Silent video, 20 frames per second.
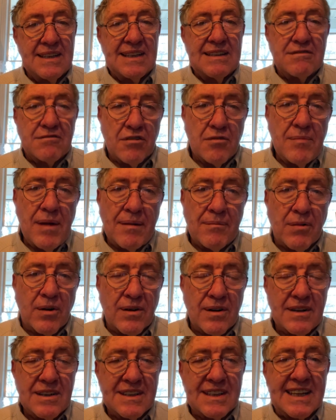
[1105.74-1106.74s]

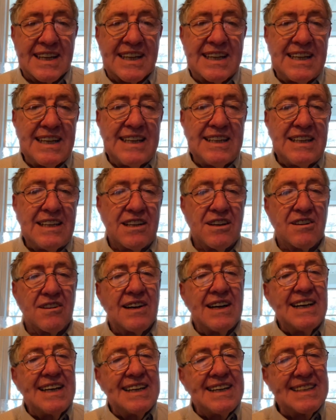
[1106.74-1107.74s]
Remember, the key
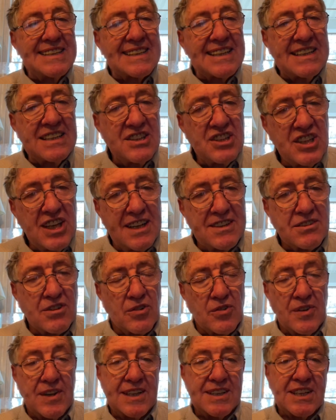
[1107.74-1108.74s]
here is in
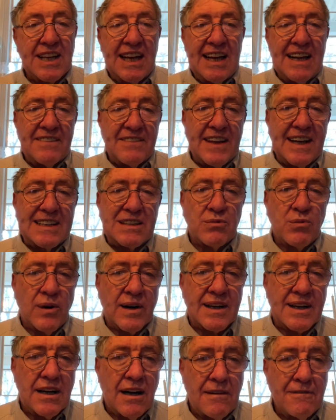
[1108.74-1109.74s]
gentleness. That's where
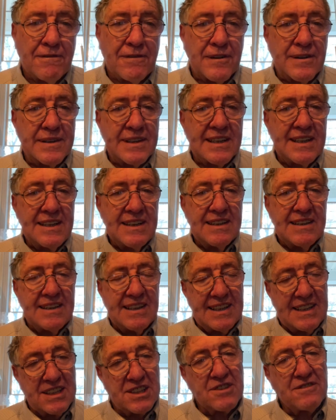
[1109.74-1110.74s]
comfort
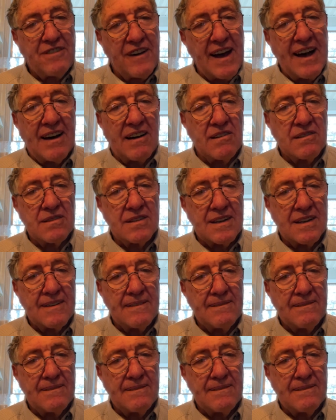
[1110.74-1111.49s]
is found.